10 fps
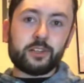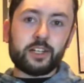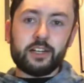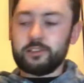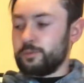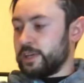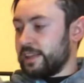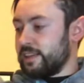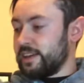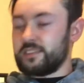in color, but I
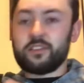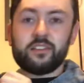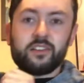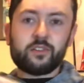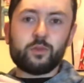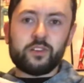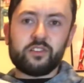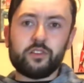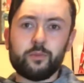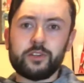think it's this one is a
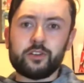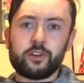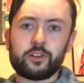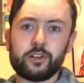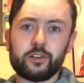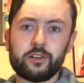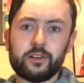little bit darker